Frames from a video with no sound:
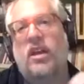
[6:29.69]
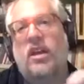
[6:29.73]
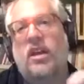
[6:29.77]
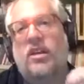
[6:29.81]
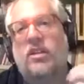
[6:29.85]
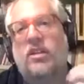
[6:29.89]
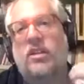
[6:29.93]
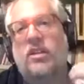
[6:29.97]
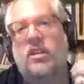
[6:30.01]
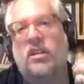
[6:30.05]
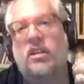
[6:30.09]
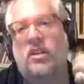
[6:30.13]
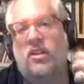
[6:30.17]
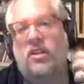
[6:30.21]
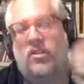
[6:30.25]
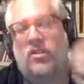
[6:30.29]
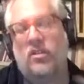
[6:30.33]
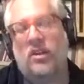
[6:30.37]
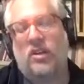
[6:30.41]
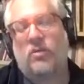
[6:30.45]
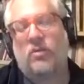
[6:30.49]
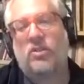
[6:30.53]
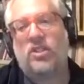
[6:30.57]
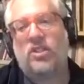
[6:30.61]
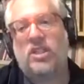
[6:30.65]
And her
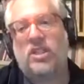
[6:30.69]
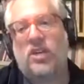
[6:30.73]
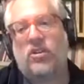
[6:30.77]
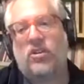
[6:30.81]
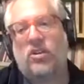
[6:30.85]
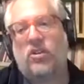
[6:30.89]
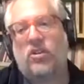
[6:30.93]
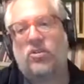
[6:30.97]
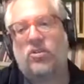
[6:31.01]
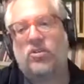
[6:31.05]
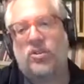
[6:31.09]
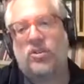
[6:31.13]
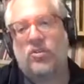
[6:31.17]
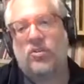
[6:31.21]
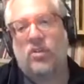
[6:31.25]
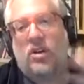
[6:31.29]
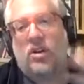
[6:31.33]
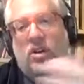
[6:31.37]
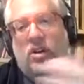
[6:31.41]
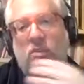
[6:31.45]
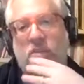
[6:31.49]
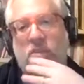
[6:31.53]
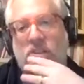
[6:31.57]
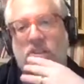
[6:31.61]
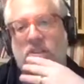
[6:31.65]
name is Sarah
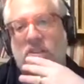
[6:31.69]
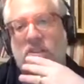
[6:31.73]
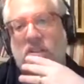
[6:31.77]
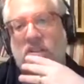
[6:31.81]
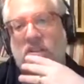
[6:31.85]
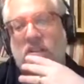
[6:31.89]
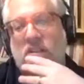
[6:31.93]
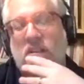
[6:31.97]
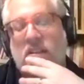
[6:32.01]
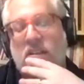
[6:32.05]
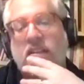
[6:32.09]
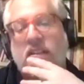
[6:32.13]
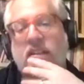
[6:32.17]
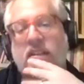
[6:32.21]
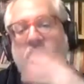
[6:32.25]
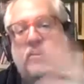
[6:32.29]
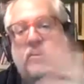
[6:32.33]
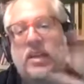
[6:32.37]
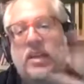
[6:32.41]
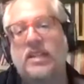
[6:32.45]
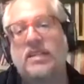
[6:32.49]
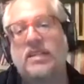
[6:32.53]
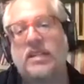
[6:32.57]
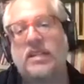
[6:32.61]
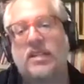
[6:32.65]
Goldrick-Robb, and she's collected
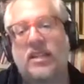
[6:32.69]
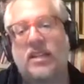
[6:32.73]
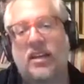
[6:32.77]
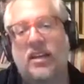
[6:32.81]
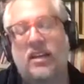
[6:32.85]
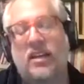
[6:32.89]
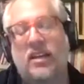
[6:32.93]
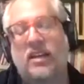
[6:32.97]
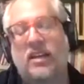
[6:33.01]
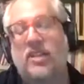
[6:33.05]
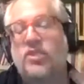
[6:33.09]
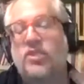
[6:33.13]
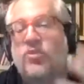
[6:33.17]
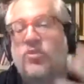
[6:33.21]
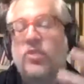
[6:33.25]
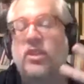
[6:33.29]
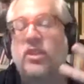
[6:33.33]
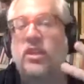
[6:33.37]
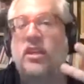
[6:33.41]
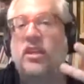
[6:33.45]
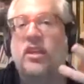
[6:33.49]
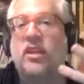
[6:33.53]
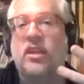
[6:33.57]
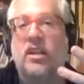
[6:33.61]
amazing data. And it's really,